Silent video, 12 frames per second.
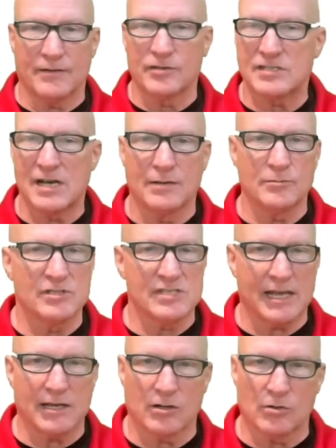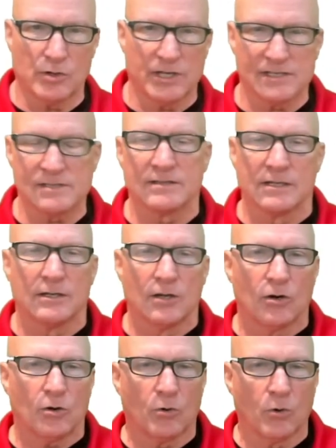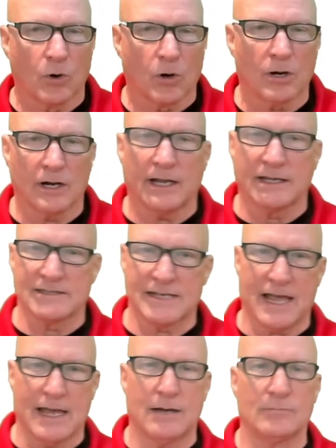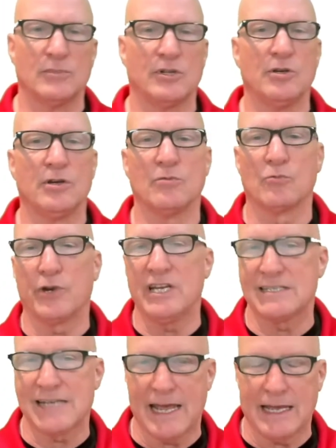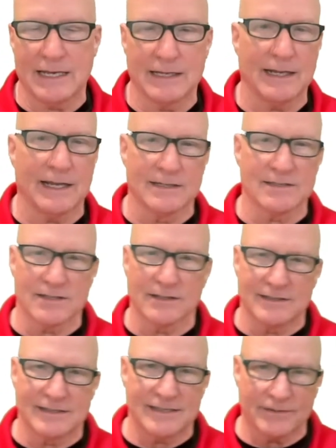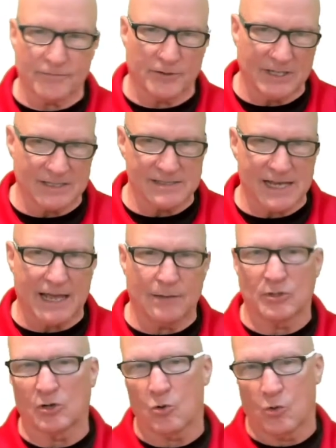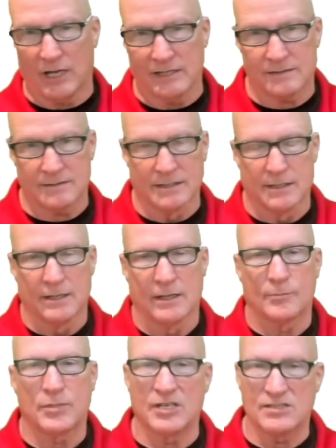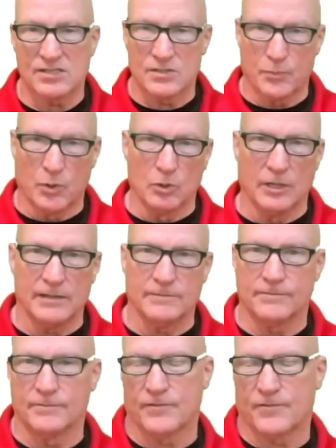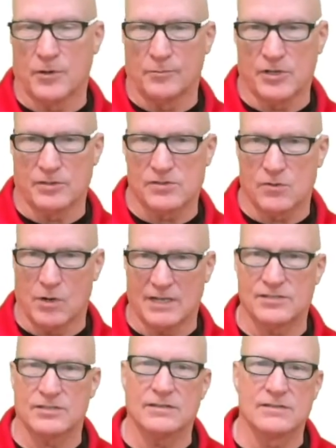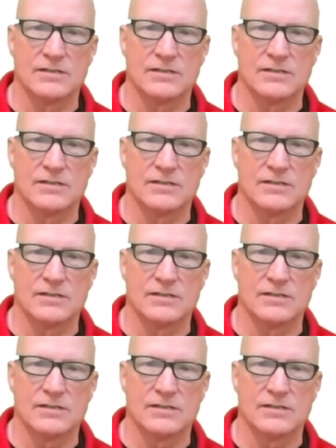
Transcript: time you take a quiz or exam, you can retake it and it's a different exam or quiz because it's pulling from those questions.